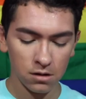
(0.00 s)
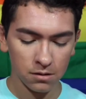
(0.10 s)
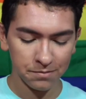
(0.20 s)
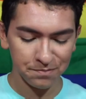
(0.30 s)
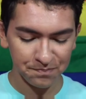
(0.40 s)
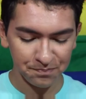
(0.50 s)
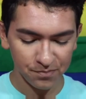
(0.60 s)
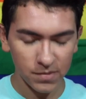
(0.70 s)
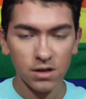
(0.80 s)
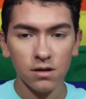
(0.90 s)
Um,
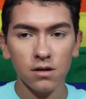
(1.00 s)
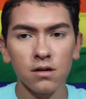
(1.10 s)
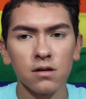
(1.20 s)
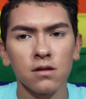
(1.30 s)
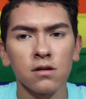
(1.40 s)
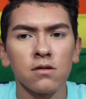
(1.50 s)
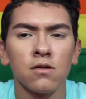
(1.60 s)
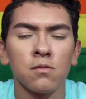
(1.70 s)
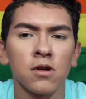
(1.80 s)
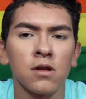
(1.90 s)
the
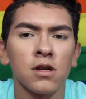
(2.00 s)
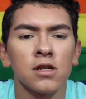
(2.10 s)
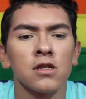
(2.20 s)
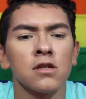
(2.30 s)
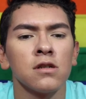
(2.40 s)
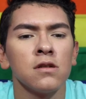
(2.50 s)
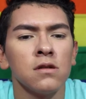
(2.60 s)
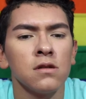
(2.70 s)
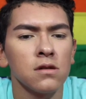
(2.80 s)
Chrome Collection.